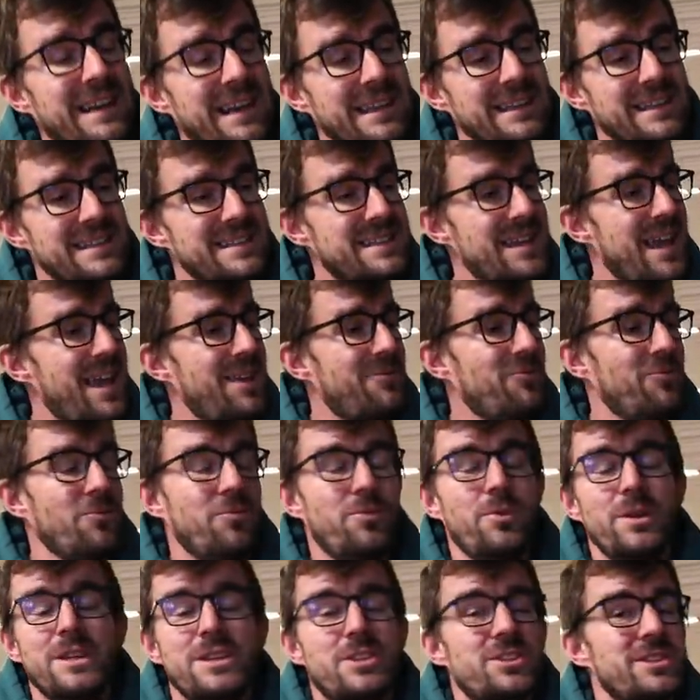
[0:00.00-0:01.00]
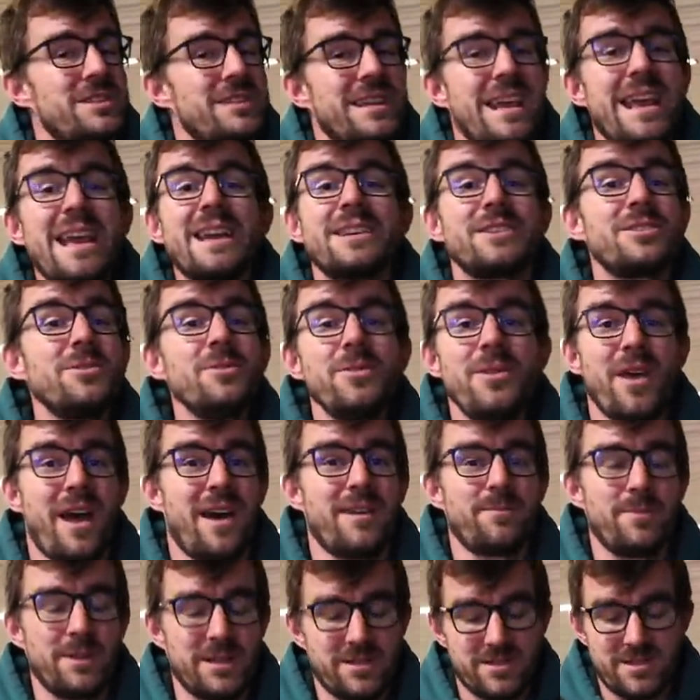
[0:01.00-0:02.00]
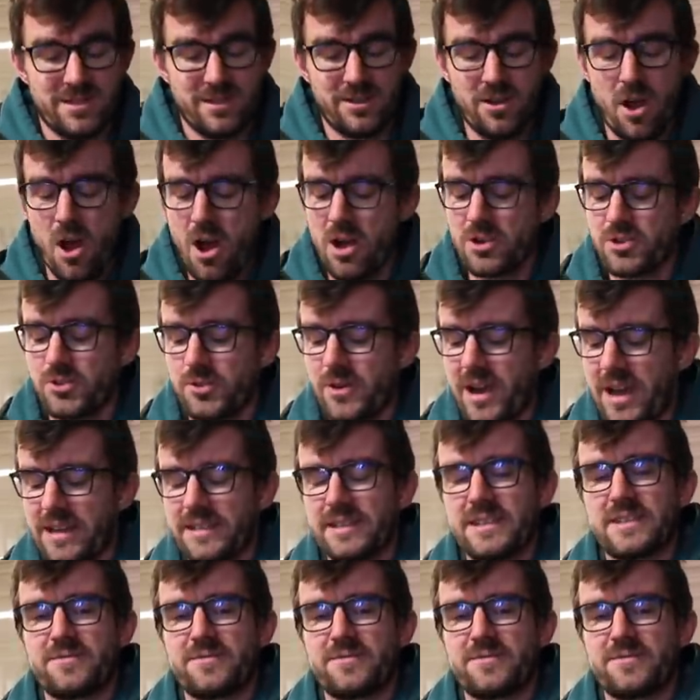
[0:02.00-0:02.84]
They said, we just can't do that because the contract